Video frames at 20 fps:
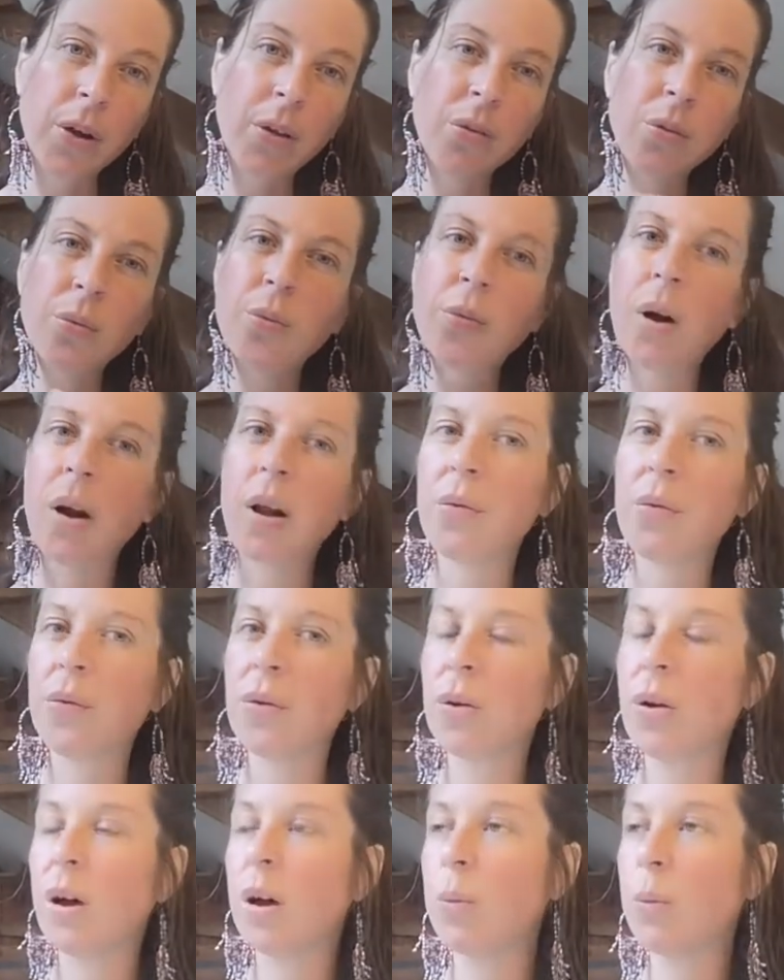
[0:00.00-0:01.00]
So
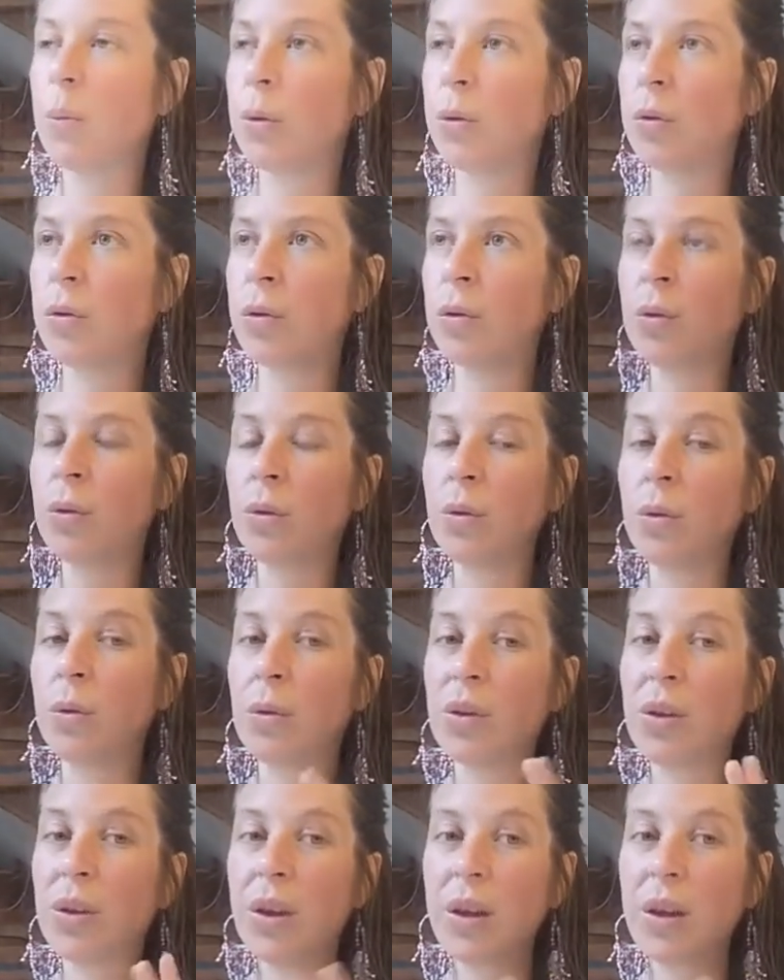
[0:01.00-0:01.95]
whatever I would do